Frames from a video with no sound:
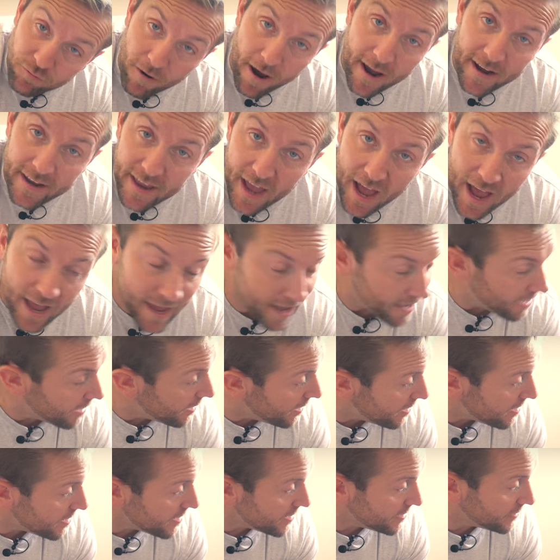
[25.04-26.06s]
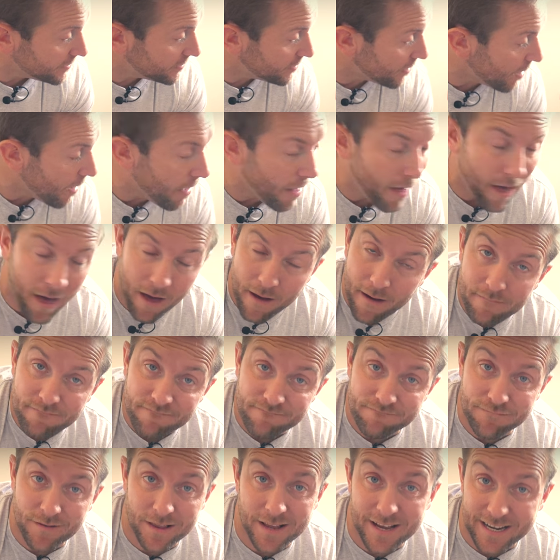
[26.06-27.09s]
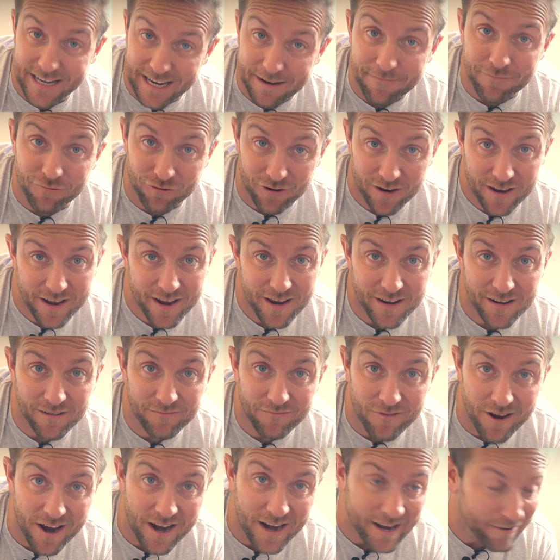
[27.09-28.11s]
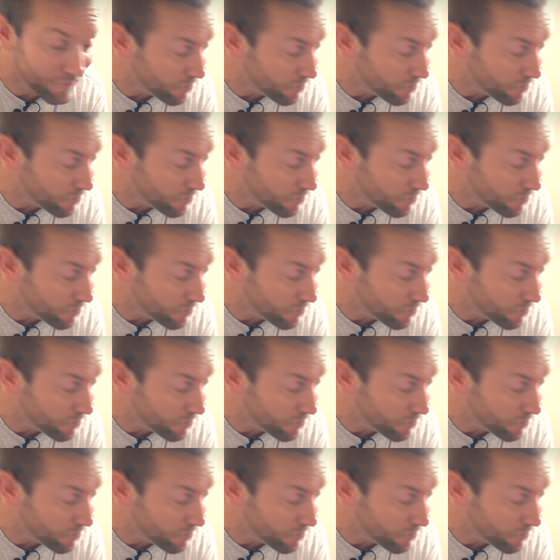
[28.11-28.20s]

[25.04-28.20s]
radiator is brilliant. I'm really,